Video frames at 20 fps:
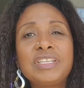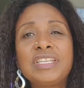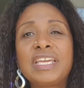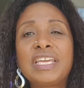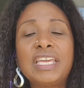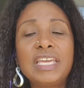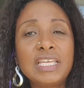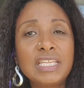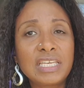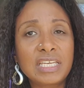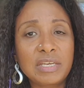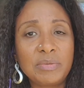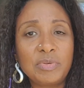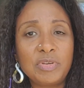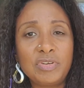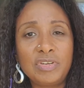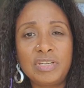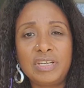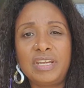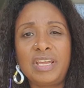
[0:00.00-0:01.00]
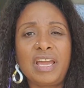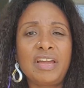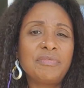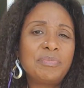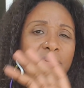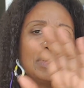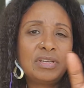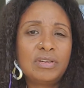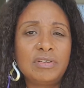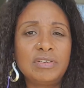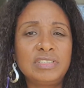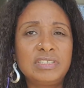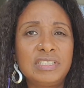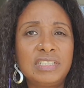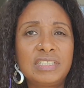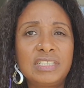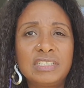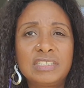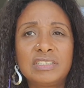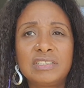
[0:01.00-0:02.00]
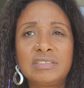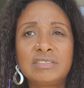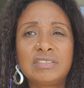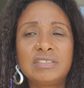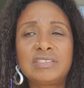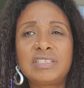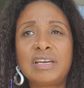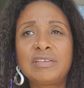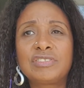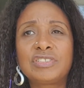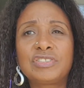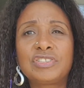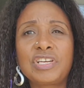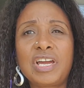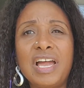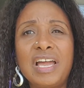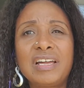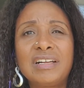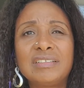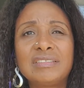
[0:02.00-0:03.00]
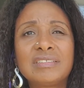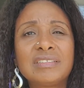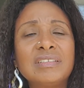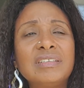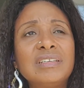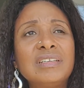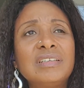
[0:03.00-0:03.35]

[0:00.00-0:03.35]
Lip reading: in the healing community, I've been noticing this since I was a child.